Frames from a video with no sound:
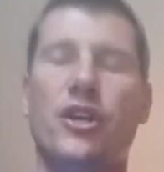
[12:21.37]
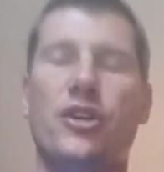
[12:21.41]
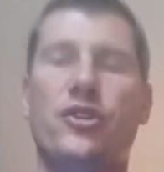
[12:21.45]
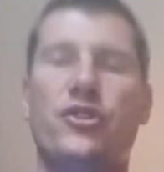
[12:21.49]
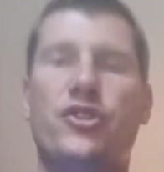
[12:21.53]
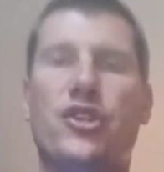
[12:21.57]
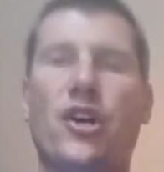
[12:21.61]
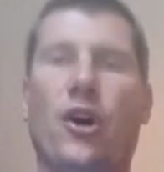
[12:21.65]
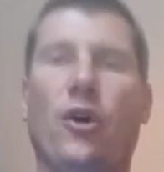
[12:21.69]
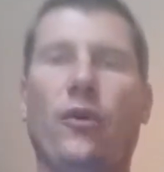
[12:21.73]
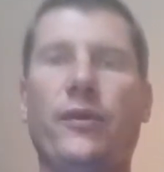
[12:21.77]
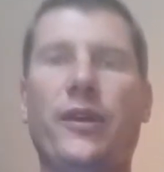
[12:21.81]

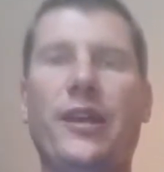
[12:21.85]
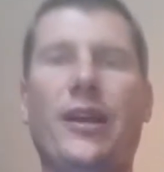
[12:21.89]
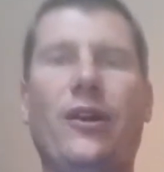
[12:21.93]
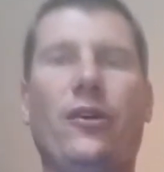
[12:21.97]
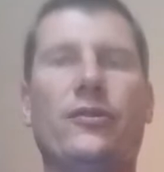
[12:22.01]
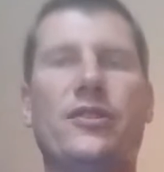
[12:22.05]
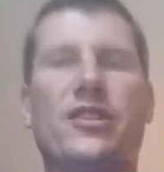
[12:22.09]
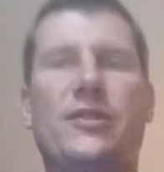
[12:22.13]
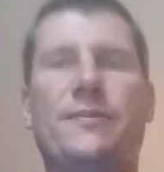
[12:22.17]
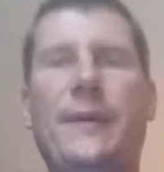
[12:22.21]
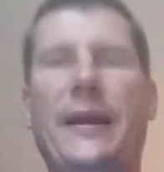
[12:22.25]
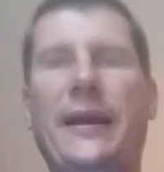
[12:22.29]
So,
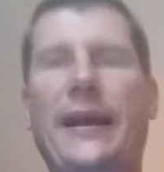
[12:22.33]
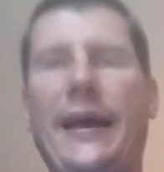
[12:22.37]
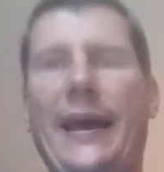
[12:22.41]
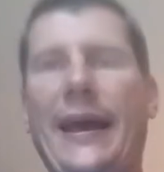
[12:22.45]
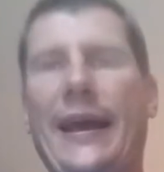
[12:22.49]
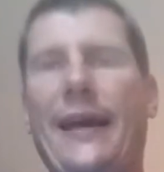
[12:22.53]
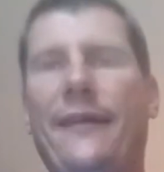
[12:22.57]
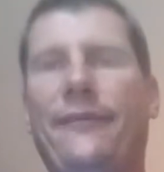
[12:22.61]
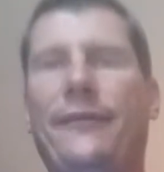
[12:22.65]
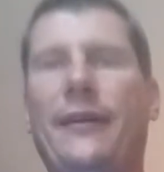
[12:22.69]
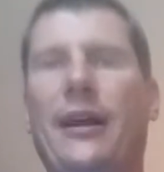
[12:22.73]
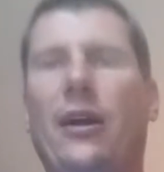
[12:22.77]
spend a
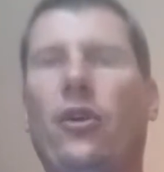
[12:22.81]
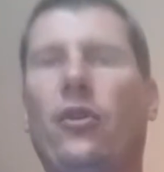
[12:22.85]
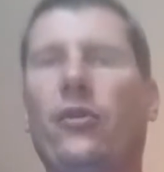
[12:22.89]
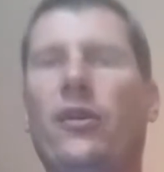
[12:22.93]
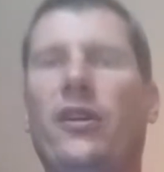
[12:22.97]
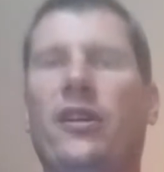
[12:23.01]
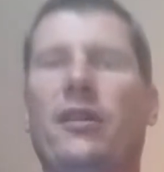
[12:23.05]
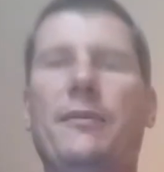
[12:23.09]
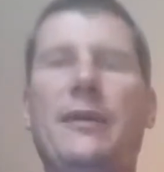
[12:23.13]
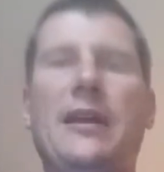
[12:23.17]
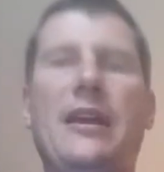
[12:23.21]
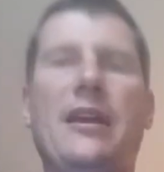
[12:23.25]
half an hour
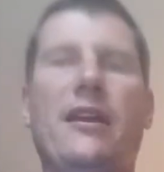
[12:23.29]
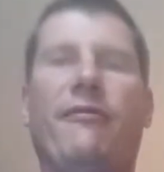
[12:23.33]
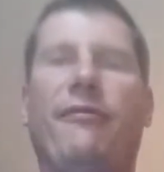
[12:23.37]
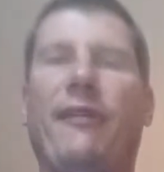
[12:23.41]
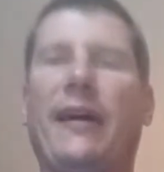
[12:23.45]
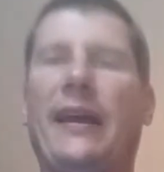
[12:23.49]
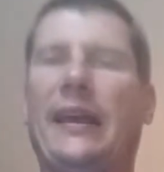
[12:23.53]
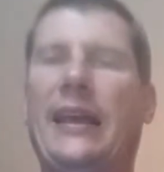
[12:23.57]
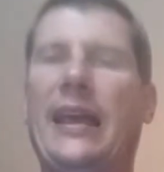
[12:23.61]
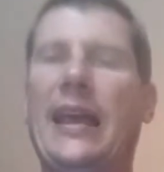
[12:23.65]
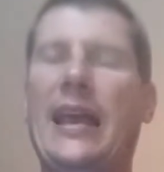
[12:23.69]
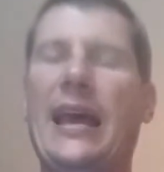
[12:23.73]
with me. If
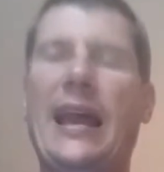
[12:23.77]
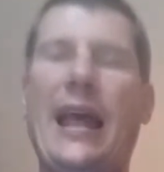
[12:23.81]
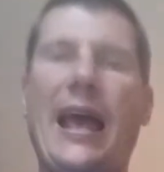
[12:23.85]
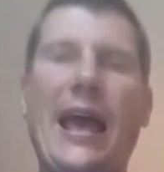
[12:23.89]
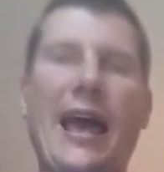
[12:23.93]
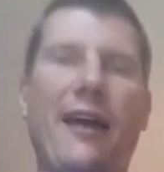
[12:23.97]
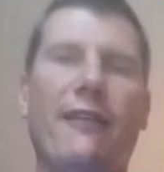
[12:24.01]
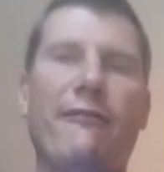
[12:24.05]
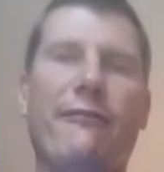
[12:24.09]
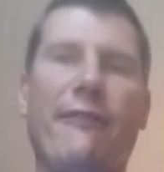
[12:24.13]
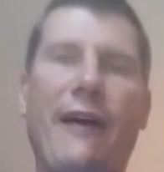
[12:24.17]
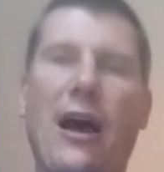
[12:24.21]
I can't
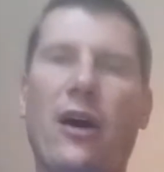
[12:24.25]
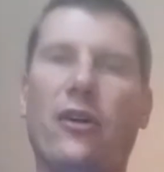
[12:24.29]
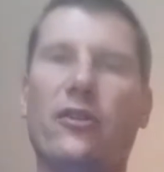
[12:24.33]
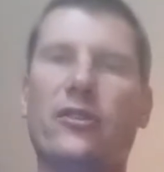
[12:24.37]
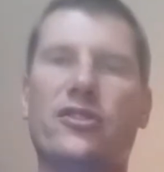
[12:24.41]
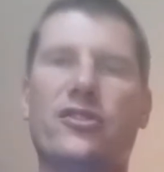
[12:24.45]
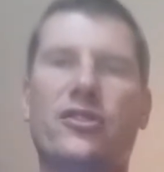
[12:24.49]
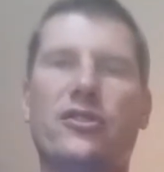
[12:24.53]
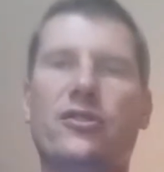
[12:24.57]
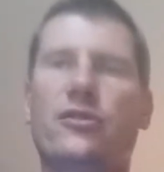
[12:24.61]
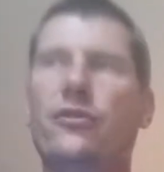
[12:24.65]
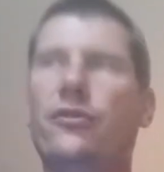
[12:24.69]
add
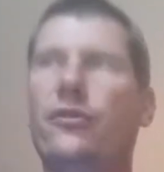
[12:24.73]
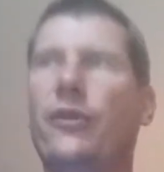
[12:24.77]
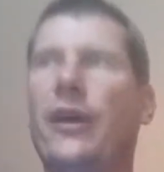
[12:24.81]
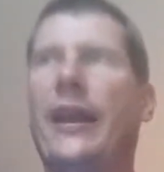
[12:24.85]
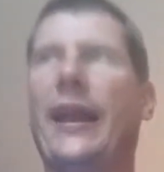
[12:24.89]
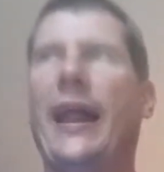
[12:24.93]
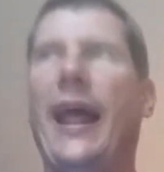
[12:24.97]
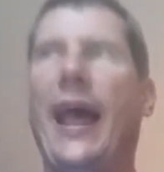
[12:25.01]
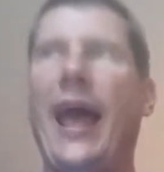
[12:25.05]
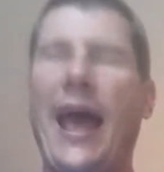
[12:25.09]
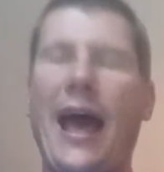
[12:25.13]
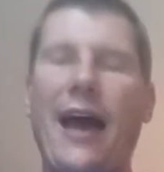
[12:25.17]
value to you
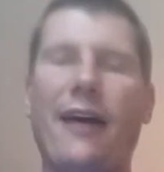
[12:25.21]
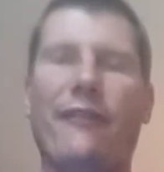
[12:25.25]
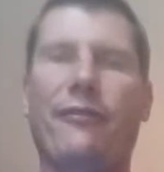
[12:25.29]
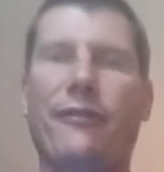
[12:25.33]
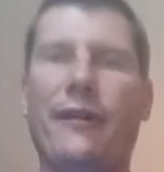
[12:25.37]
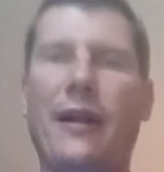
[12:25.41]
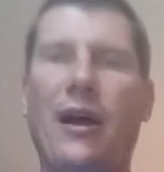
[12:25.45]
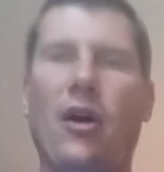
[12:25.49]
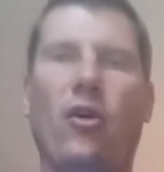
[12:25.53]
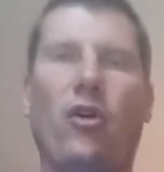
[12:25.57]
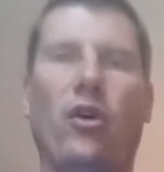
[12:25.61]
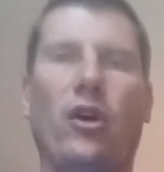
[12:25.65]
in a half
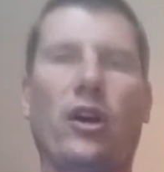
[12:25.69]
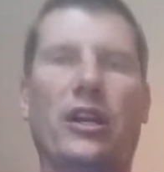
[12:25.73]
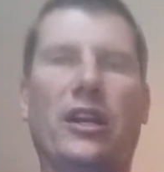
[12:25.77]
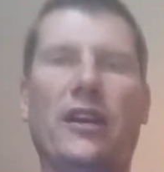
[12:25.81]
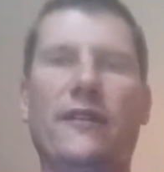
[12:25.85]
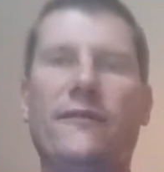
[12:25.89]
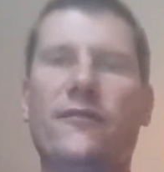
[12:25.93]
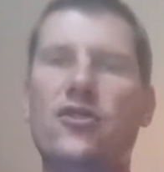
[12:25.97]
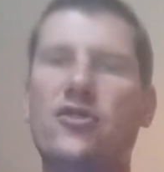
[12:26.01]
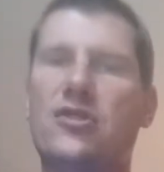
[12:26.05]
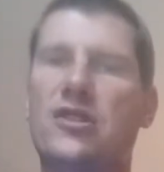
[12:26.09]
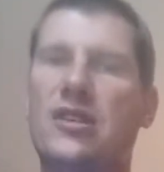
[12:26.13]
an hour or
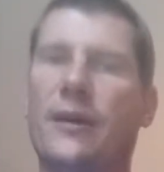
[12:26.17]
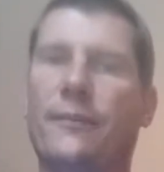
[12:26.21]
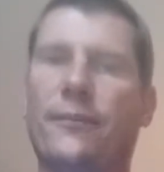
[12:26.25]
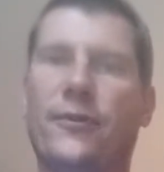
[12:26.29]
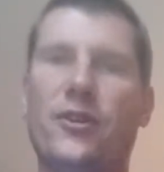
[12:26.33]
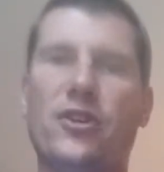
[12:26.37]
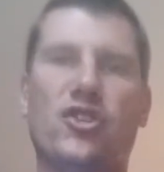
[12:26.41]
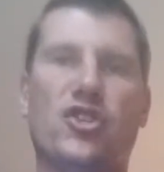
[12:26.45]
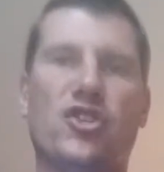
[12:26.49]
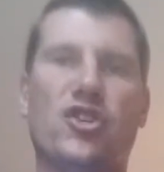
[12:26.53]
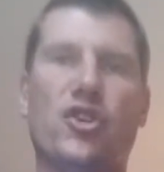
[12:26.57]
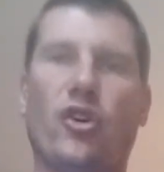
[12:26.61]
give you
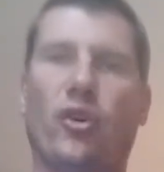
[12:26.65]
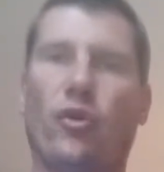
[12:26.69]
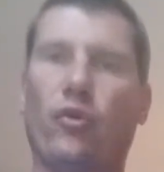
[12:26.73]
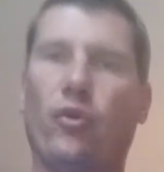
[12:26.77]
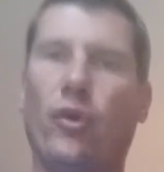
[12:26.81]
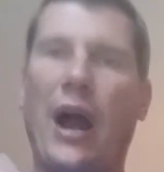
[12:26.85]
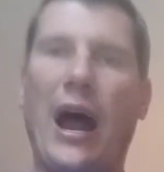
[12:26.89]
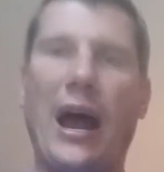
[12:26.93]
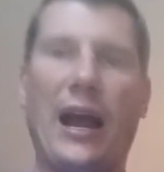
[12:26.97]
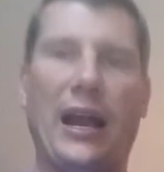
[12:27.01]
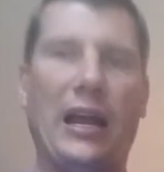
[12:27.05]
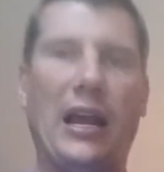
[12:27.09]
something so you're
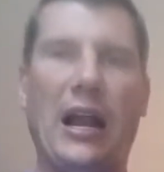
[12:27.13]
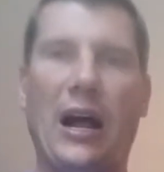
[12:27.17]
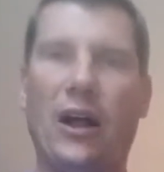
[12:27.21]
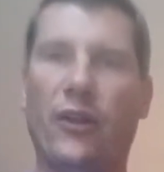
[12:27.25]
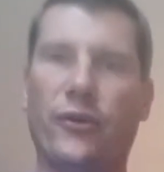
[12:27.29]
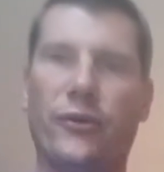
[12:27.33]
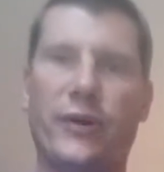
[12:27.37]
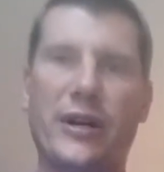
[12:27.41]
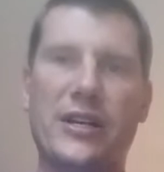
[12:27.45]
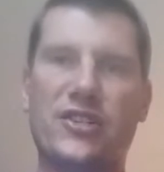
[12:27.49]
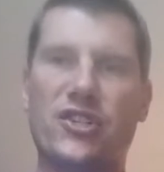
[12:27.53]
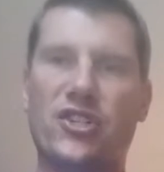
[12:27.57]
rocking out
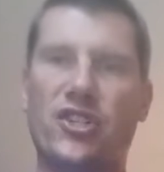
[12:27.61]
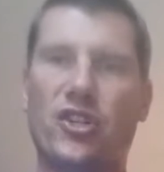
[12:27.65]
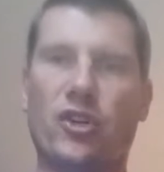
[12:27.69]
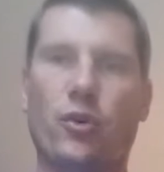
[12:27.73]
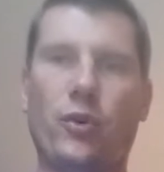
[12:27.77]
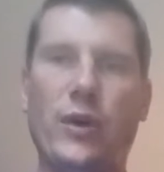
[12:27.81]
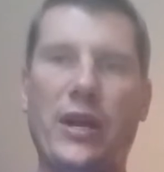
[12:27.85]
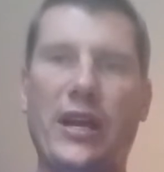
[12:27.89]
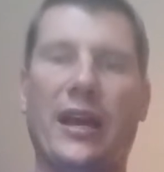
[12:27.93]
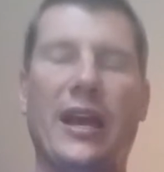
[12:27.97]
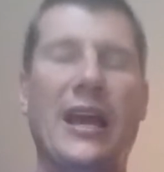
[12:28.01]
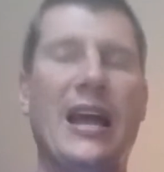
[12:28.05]
the rest of your
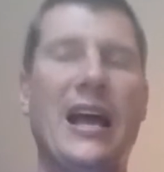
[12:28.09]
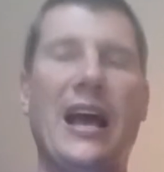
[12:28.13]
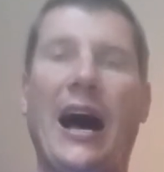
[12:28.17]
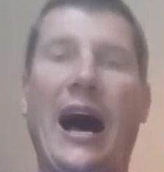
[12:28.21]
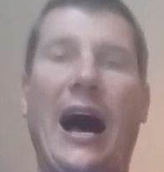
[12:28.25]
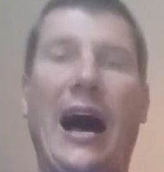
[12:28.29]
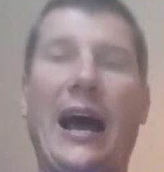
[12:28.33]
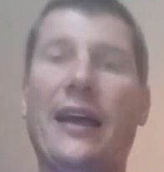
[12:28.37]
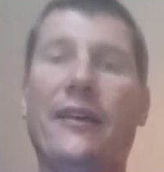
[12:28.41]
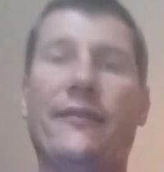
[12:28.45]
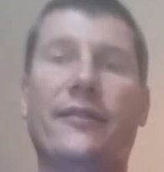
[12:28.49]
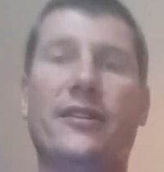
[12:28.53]
week,
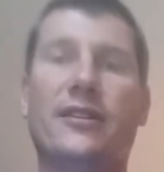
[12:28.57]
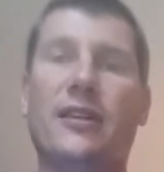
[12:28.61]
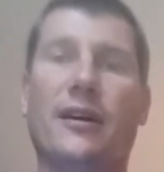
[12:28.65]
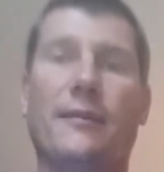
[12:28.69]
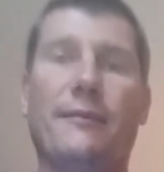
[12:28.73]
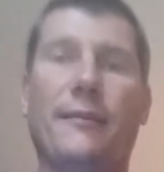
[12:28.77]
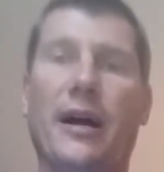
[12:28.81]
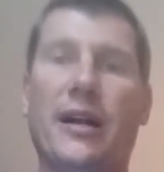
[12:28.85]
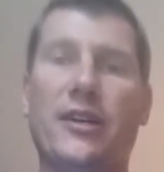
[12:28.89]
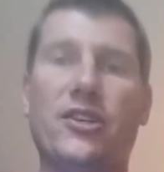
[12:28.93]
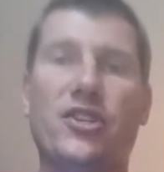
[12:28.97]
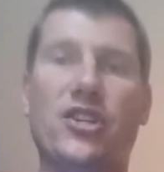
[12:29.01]
I haven't
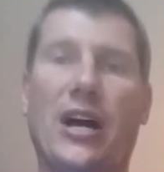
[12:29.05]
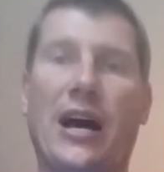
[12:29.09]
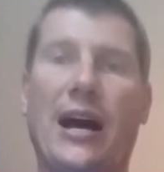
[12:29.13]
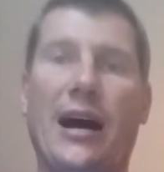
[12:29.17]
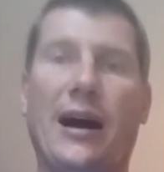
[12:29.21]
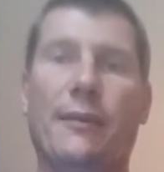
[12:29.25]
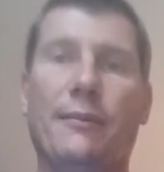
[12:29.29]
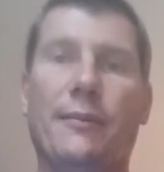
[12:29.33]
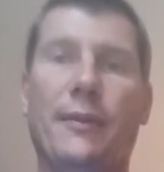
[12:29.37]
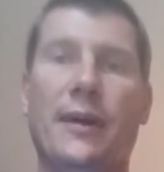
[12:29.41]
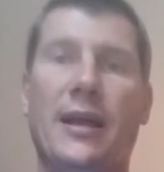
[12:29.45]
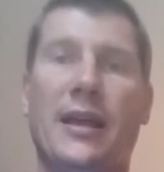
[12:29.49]
done my
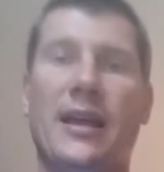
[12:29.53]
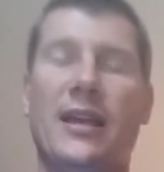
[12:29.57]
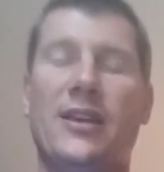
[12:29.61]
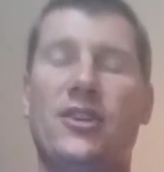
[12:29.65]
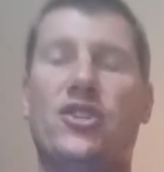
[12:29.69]
job.